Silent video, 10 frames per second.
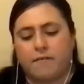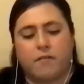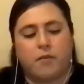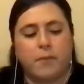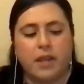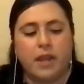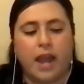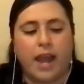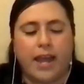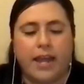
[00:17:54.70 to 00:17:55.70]
for me,
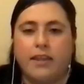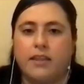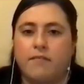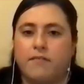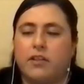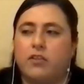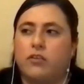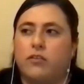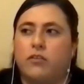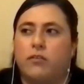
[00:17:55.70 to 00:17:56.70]
I definitely
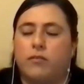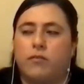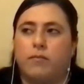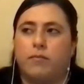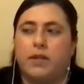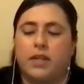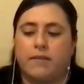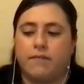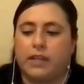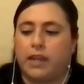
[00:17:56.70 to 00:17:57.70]

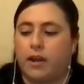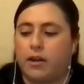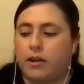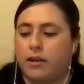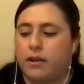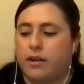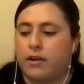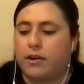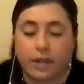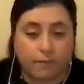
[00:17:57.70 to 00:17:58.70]
believe that
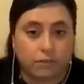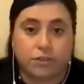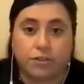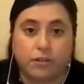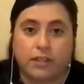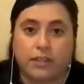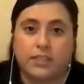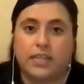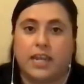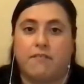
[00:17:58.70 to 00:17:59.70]
creative journaling
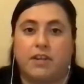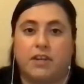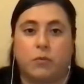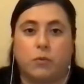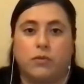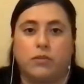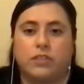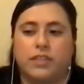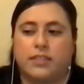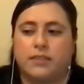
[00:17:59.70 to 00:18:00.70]
doesn't have any rules.
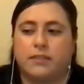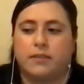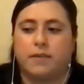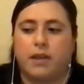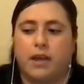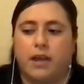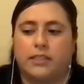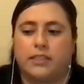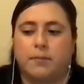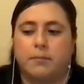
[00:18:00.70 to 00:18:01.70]
It's
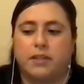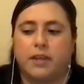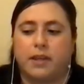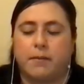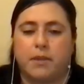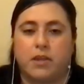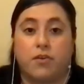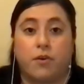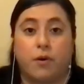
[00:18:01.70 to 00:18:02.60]
something that can be your